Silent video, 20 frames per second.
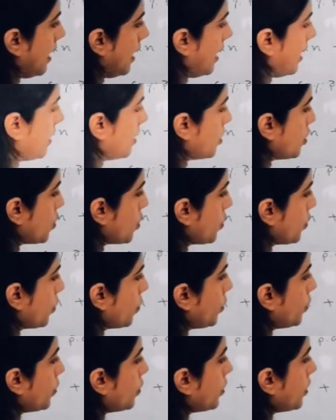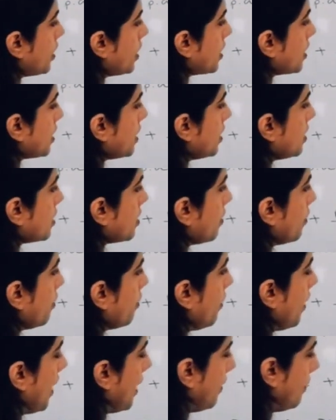and 2, this is
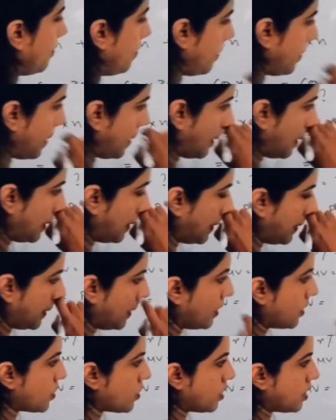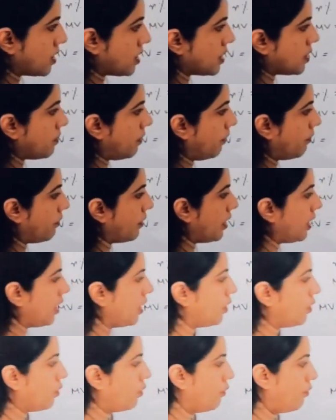5. So it is 15
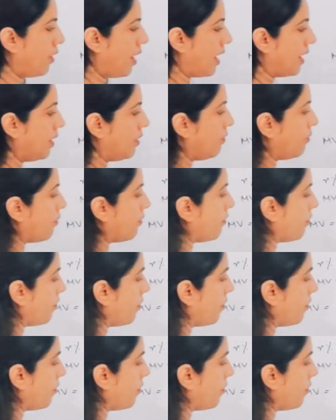into 5